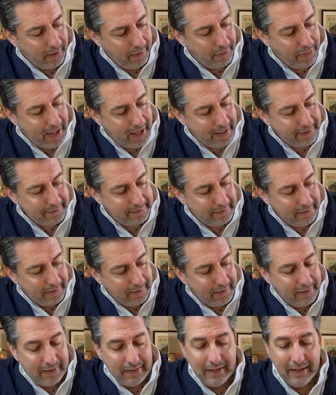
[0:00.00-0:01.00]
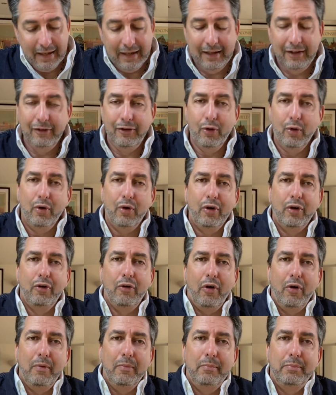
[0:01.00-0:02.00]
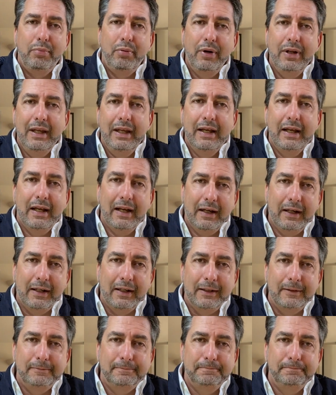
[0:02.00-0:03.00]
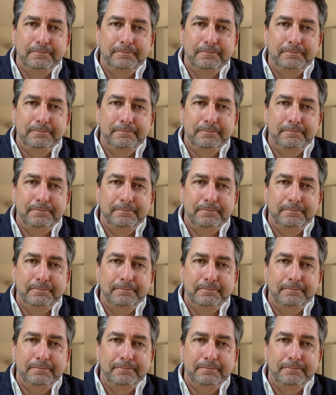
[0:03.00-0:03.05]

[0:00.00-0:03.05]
That is your Grand Prix car.